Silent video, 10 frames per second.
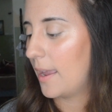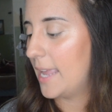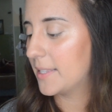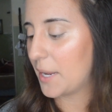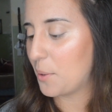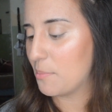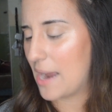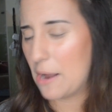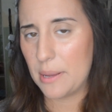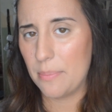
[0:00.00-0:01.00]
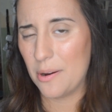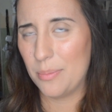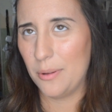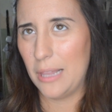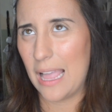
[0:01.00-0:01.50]
It's like a brownie
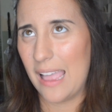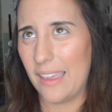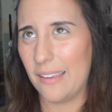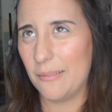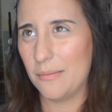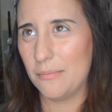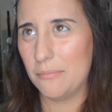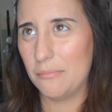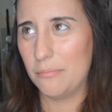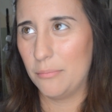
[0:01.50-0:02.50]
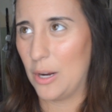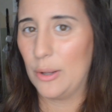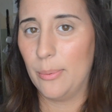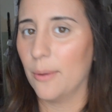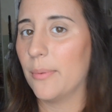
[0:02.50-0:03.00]
purple, like
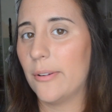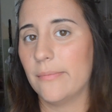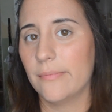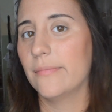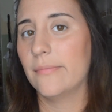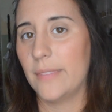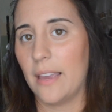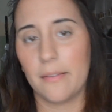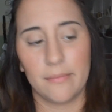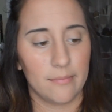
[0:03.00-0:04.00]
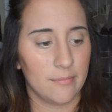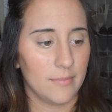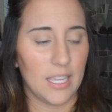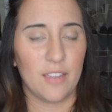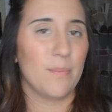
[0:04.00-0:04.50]
brownie purple. Yeah,
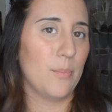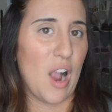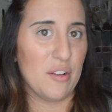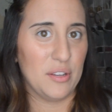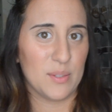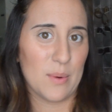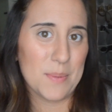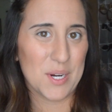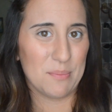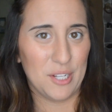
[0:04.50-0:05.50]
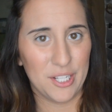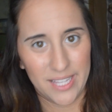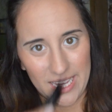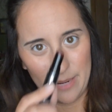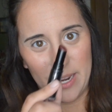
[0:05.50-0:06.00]
like if brownies were purple,
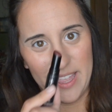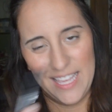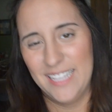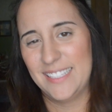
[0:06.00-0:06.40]
it'd be this.